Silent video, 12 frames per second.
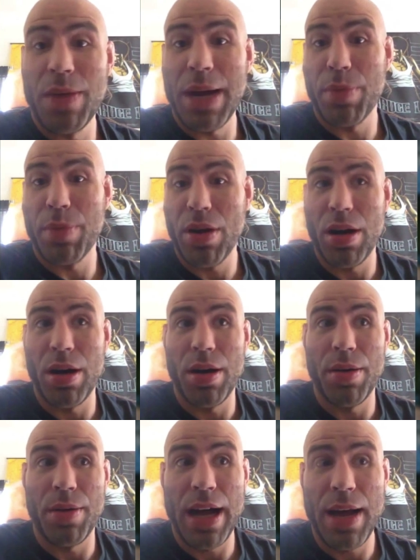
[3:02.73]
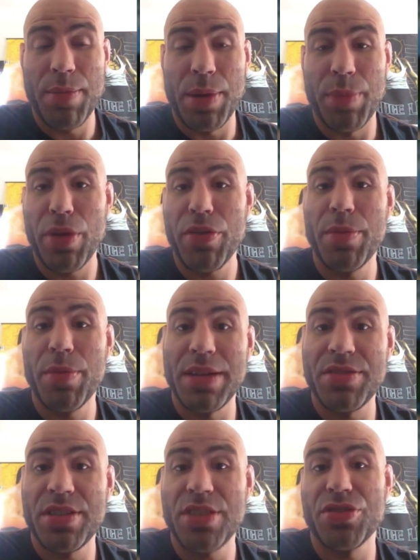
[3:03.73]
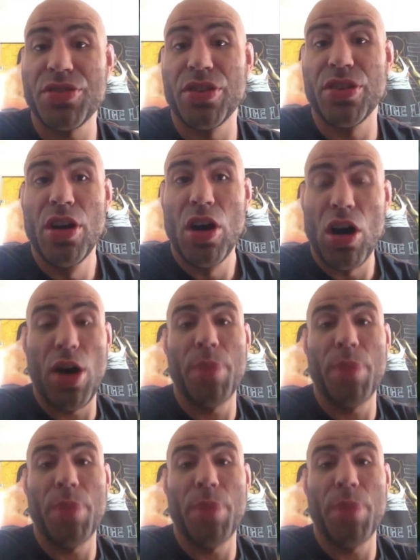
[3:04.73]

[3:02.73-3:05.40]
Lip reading: I had my brother and my sister